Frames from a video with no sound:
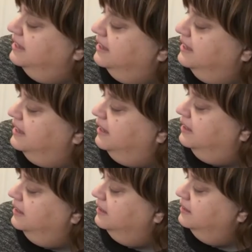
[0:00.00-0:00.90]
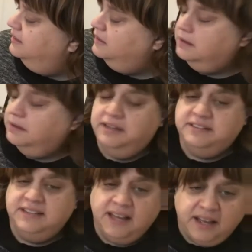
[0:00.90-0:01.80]
K because
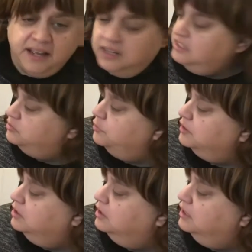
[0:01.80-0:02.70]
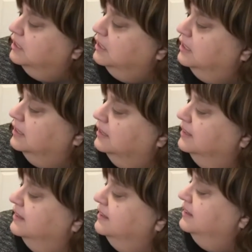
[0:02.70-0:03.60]
K is for Kugel.
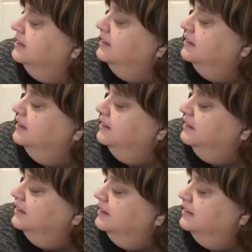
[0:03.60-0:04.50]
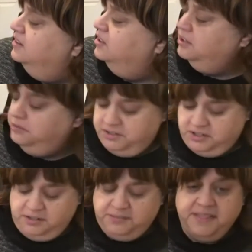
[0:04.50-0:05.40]
Curve,
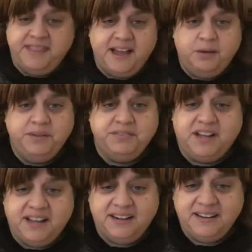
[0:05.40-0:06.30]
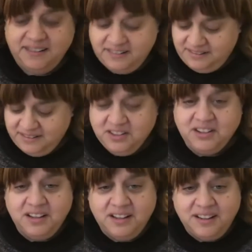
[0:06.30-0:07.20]
curve. And now we've got
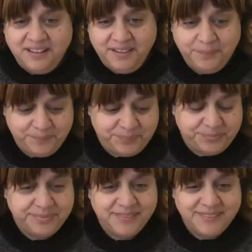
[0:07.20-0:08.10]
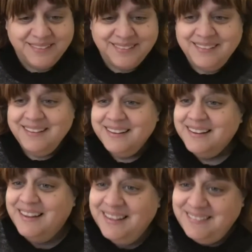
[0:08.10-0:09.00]
Kugel.
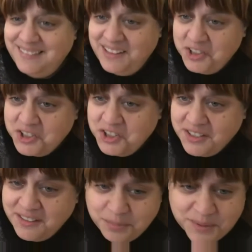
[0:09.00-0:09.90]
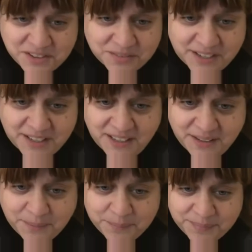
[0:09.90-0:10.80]
Could I see your kugels when you're ready?
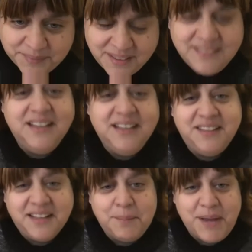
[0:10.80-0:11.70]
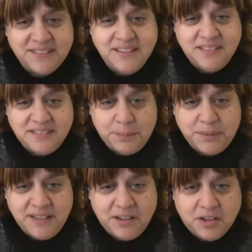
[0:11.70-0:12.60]
Sounds like I'm asking to see
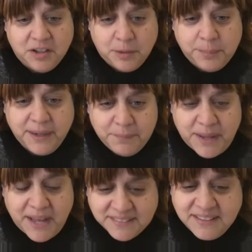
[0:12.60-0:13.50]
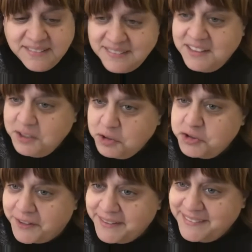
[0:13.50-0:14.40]
potato kugel, but I'm asking to see your
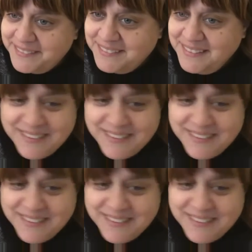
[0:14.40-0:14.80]
drawings.